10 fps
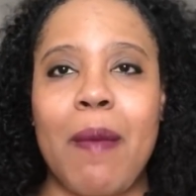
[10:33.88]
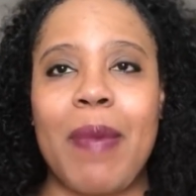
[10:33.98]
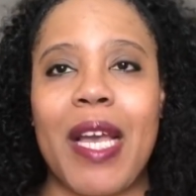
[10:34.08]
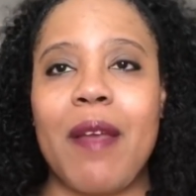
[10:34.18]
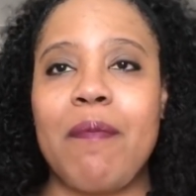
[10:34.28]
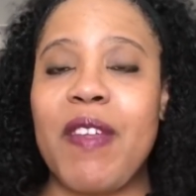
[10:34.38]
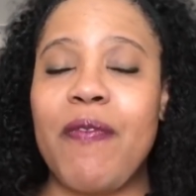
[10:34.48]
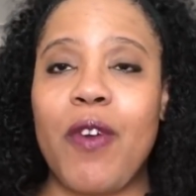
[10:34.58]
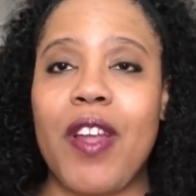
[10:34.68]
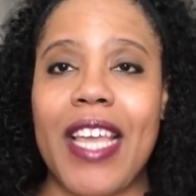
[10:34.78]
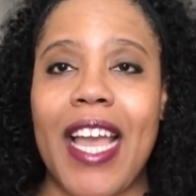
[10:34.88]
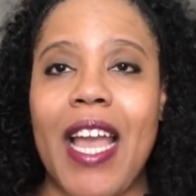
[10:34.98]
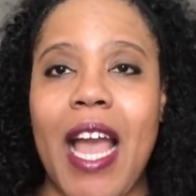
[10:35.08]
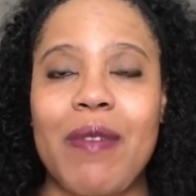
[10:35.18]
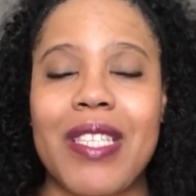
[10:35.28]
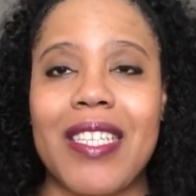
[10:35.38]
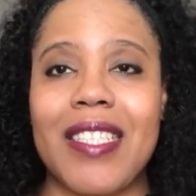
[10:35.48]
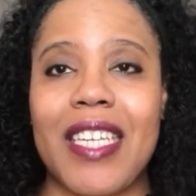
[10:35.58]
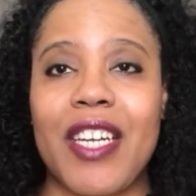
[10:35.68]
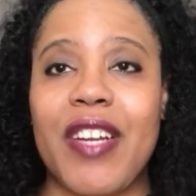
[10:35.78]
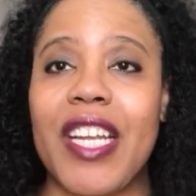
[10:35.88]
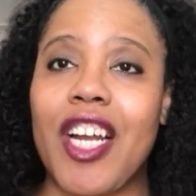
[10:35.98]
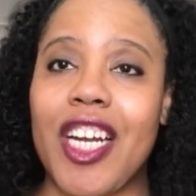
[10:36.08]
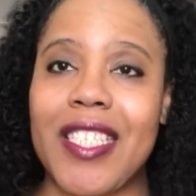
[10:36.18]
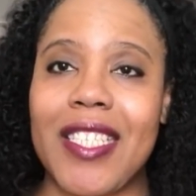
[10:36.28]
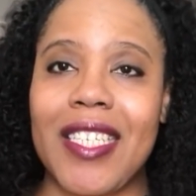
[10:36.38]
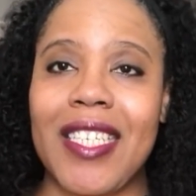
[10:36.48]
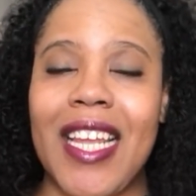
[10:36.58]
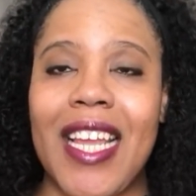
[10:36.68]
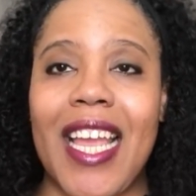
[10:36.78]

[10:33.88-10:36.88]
But before that, I was considering Carson,